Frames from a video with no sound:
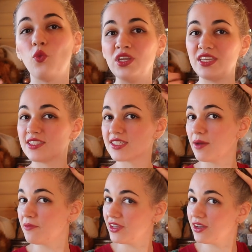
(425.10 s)
we need
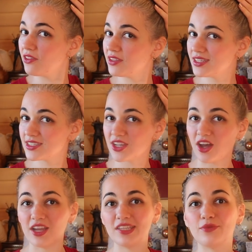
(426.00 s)
something on this
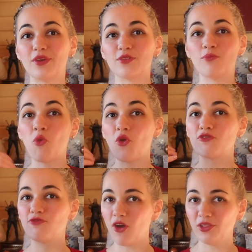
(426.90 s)
side with
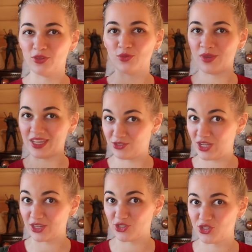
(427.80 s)
more volume and
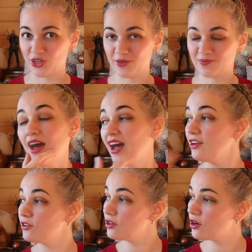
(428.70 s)
texture. I
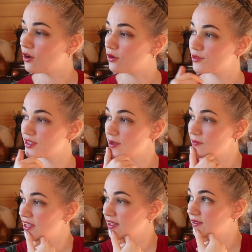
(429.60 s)
don't know,
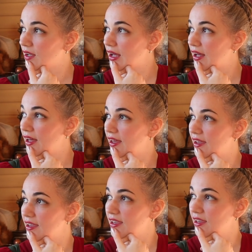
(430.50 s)
something
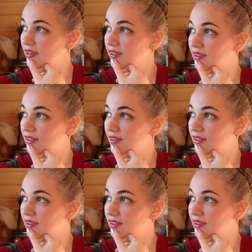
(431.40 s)
like...